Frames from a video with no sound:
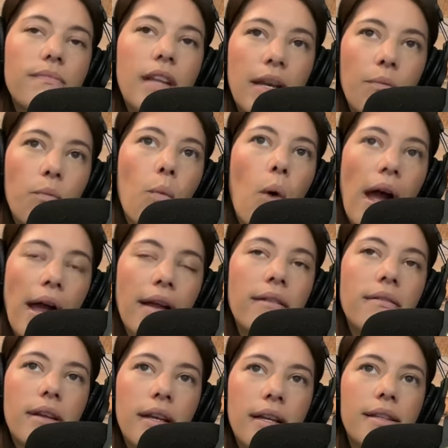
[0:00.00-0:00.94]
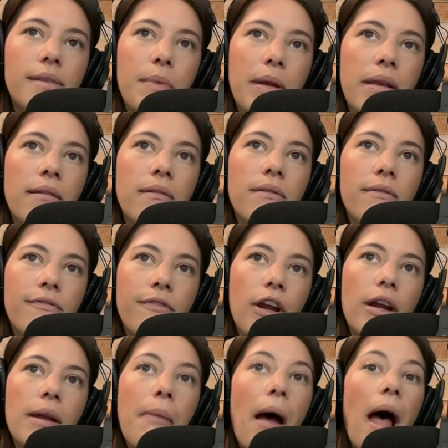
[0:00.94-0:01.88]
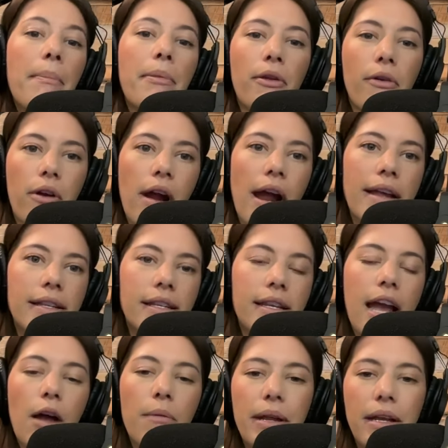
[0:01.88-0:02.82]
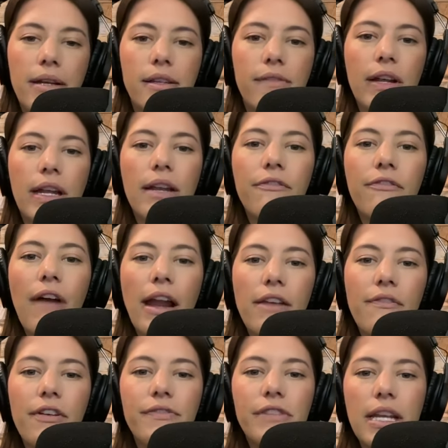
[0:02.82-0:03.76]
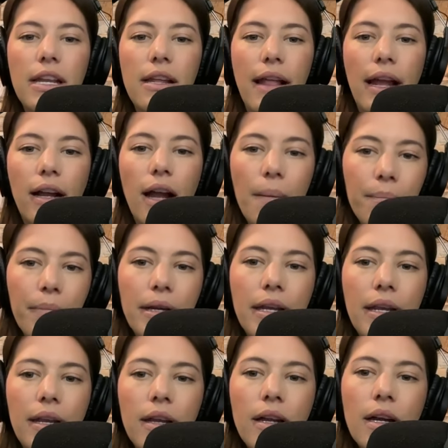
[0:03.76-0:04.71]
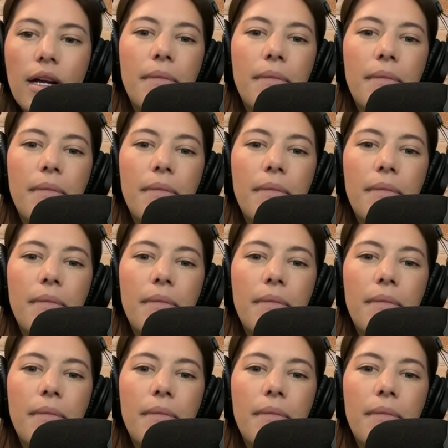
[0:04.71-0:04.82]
and why it's been very popularized now because of, again, Fatty 15 and that company.